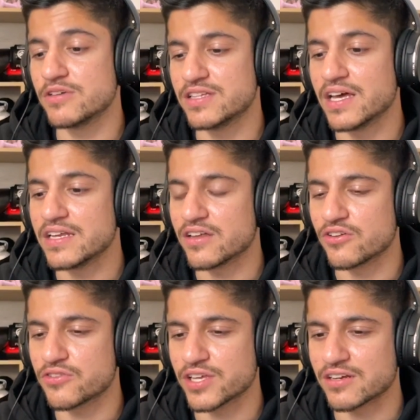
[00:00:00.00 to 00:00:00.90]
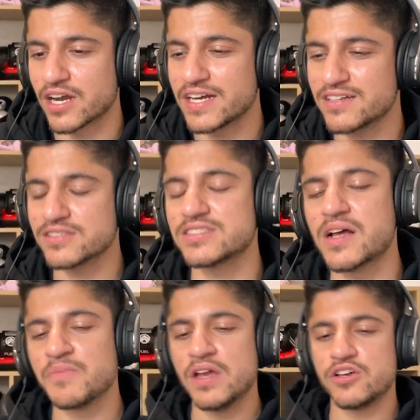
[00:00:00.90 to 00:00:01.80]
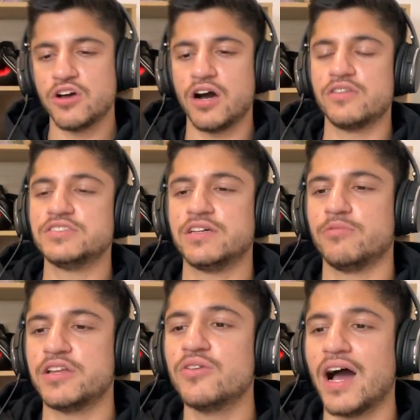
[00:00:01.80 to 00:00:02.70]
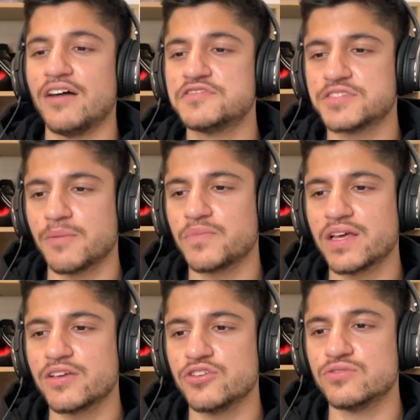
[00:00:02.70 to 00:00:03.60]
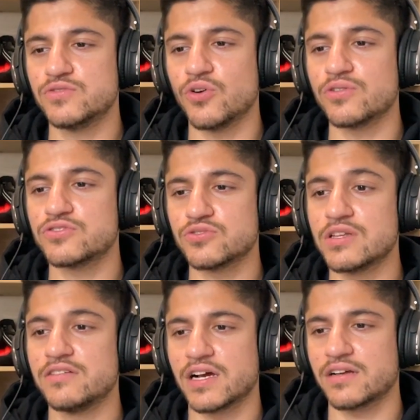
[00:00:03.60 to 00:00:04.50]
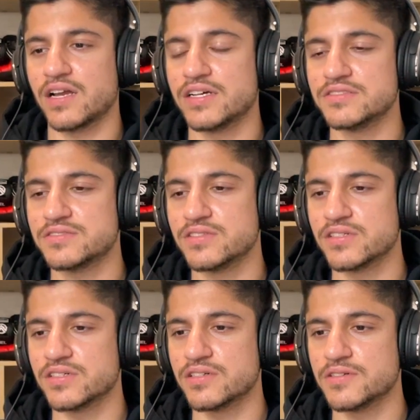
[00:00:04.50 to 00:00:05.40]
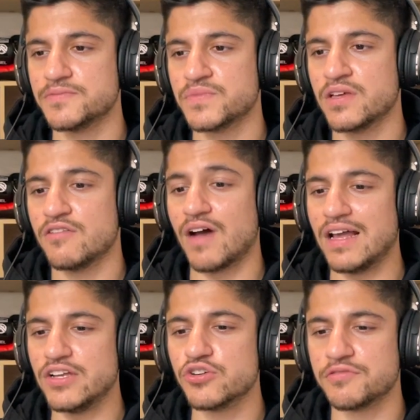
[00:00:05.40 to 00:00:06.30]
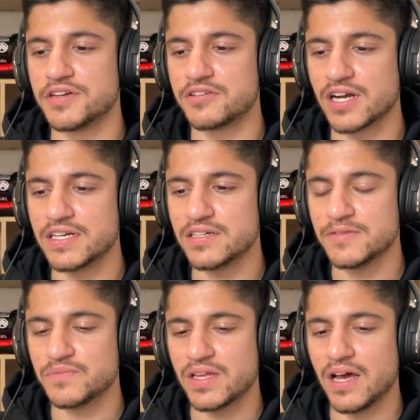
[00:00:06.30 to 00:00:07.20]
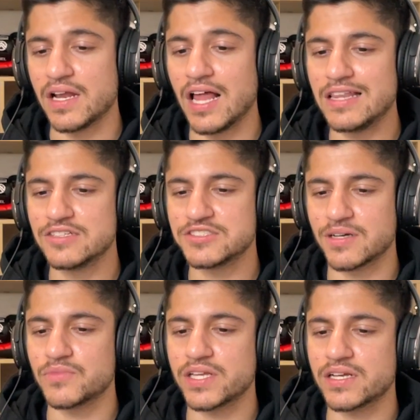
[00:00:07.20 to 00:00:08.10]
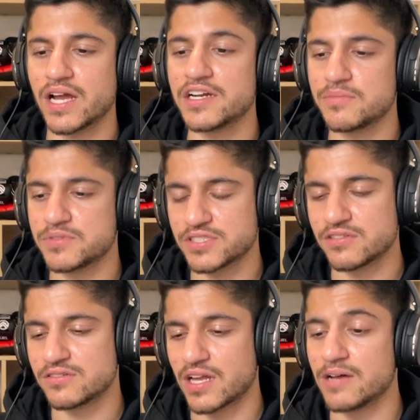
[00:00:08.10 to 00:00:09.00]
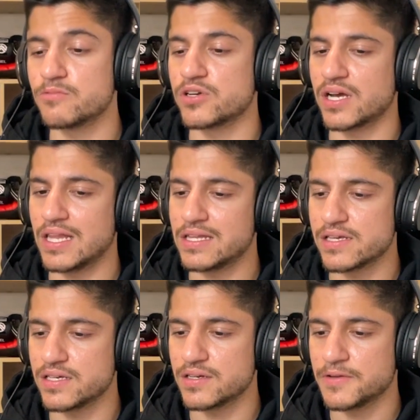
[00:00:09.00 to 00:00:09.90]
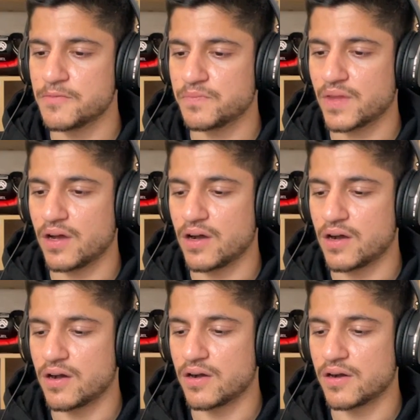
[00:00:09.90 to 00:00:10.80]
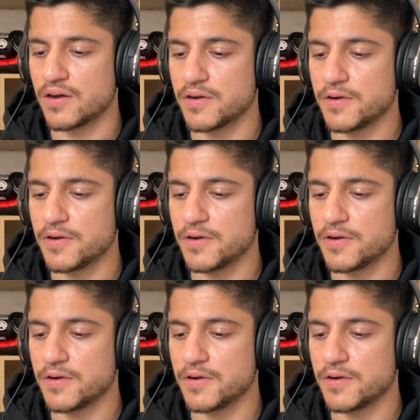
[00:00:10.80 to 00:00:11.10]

any other thing, right? It's, you know how they say, when you have something you don't truly recognize the value of it, right? And health is something 90% of the time we're healthy, uh,